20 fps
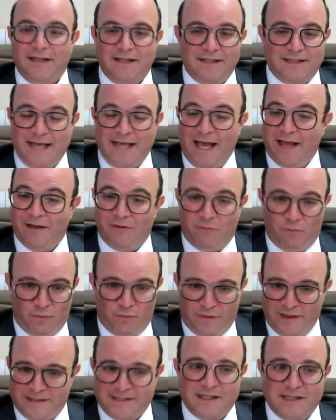say,
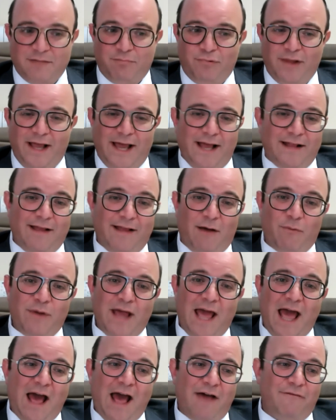this is the plan that we
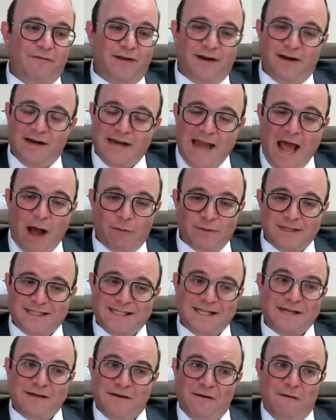have and now it's
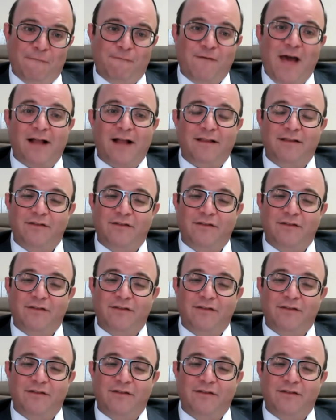in effect,